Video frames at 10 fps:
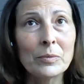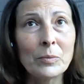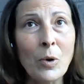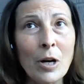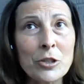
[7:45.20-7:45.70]

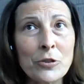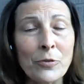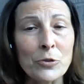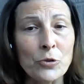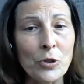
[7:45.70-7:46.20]
watched
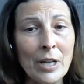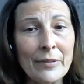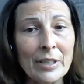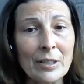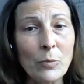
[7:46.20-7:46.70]
for
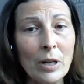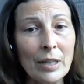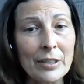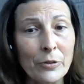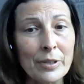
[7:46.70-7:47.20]
driving while
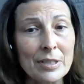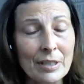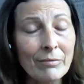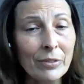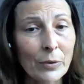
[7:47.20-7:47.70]
under this
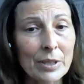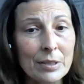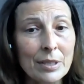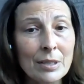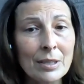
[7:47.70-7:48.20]

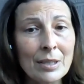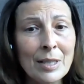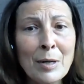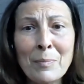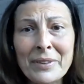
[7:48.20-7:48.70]
influence,
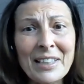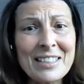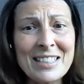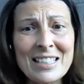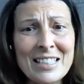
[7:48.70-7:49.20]
but
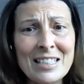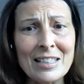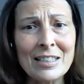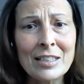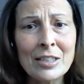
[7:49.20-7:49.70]
that's easy.